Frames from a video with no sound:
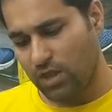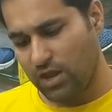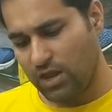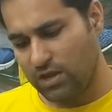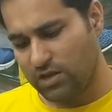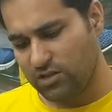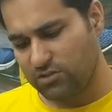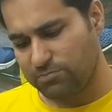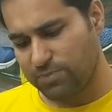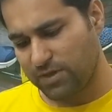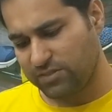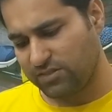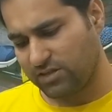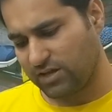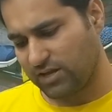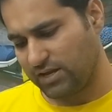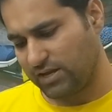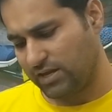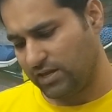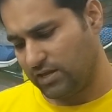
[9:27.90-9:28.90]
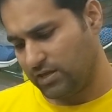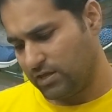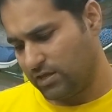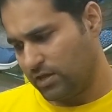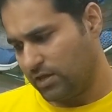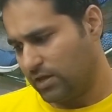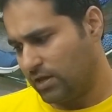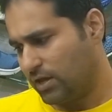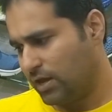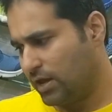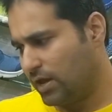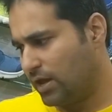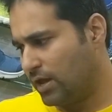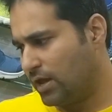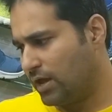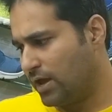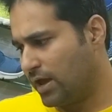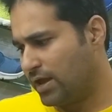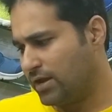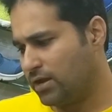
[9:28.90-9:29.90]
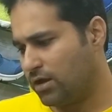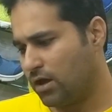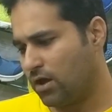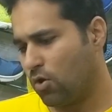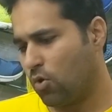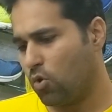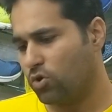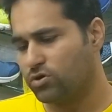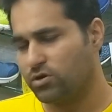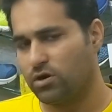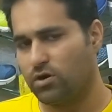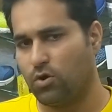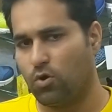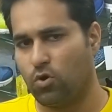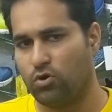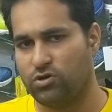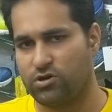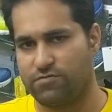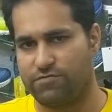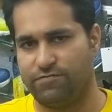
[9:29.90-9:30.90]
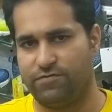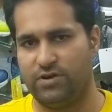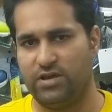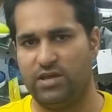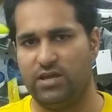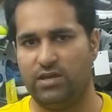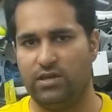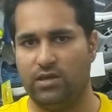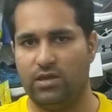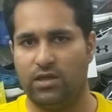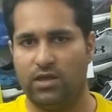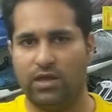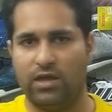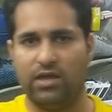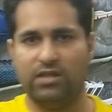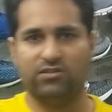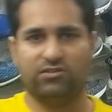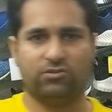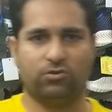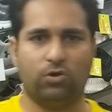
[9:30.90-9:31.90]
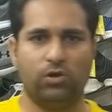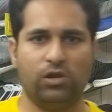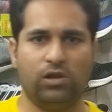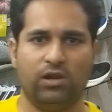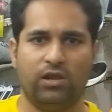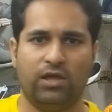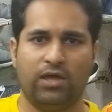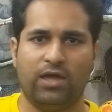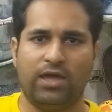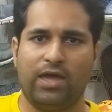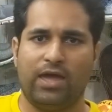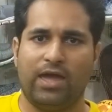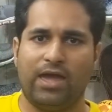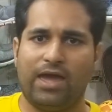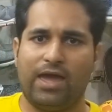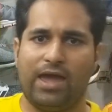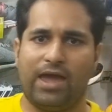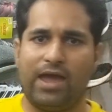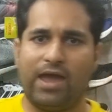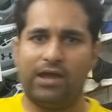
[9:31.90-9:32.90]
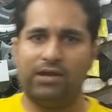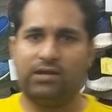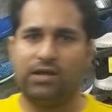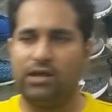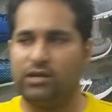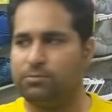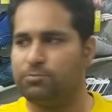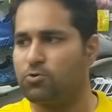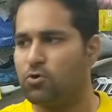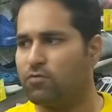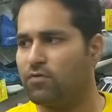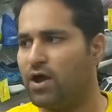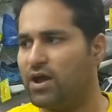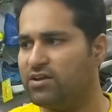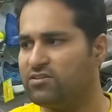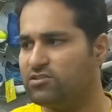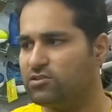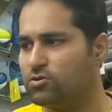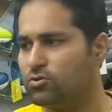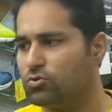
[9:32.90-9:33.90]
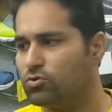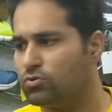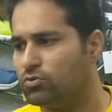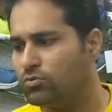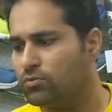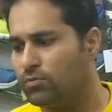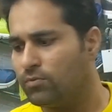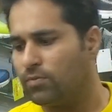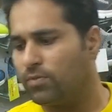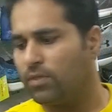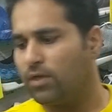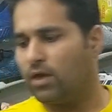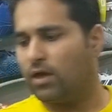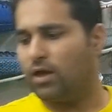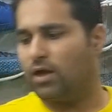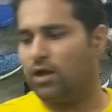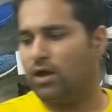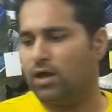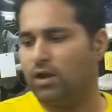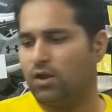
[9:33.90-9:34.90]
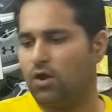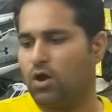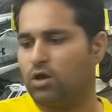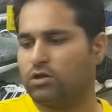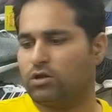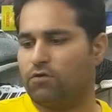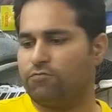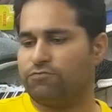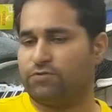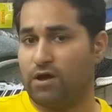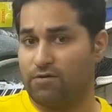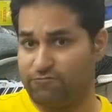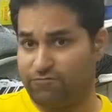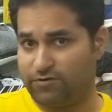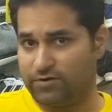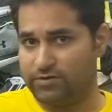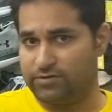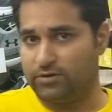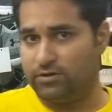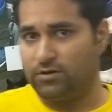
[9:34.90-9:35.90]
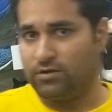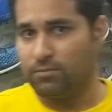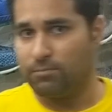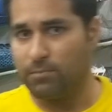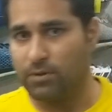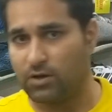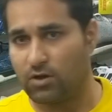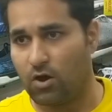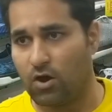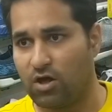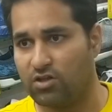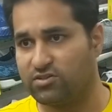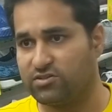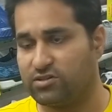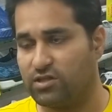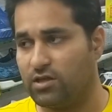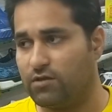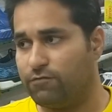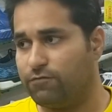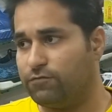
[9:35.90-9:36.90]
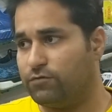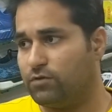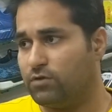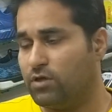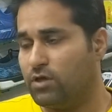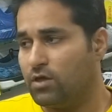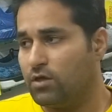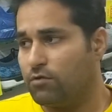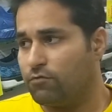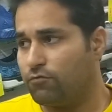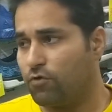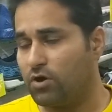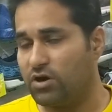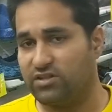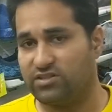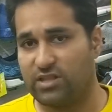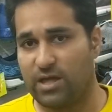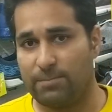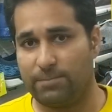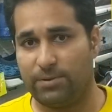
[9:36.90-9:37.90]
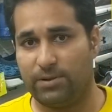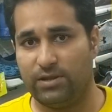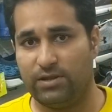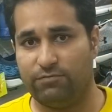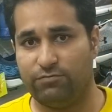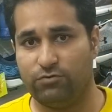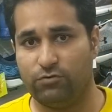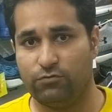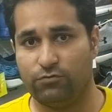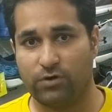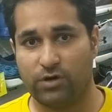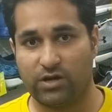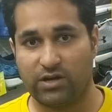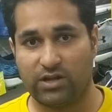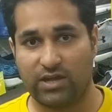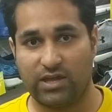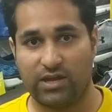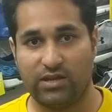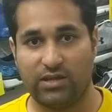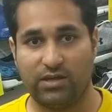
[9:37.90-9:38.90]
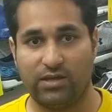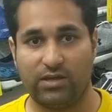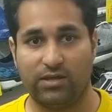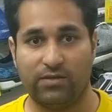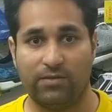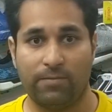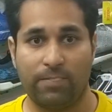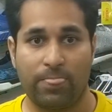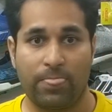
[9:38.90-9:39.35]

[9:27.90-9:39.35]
It is basically an odor-free insole, and it provides you a lot of comfort, because for example, if you work in a